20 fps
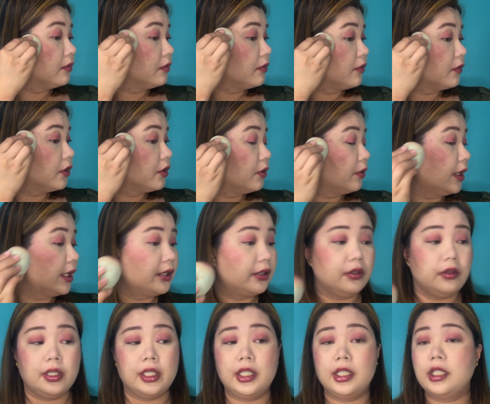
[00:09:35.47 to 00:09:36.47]
So, as
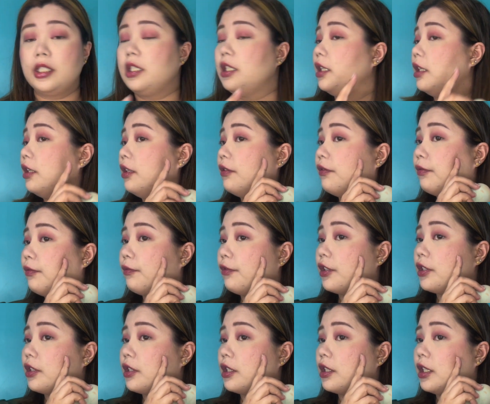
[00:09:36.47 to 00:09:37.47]
you can see,
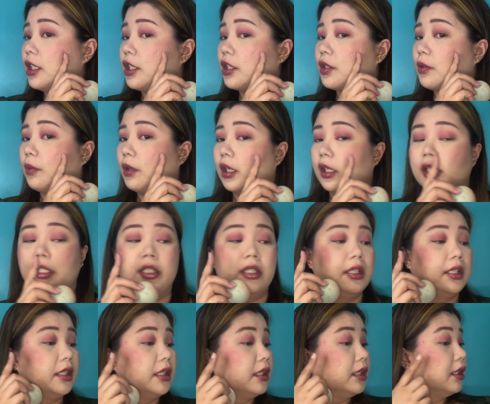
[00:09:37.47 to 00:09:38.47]
versus this
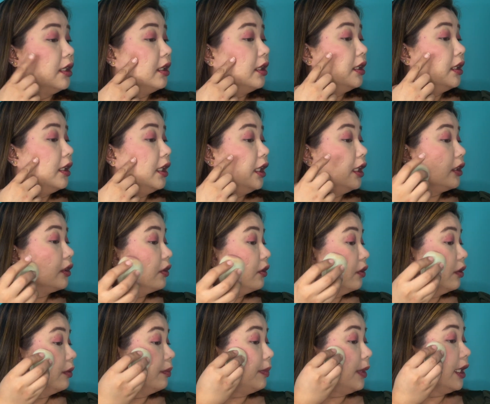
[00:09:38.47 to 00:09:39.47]
one,
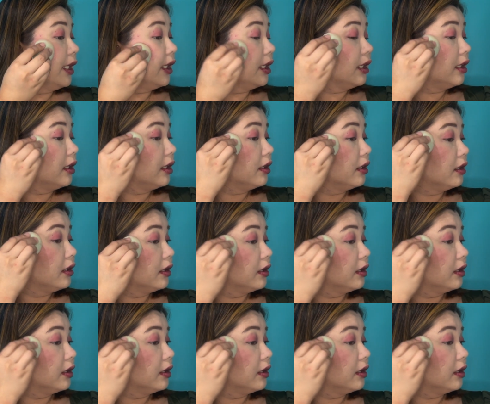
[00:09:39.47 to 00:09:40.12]
ito, parang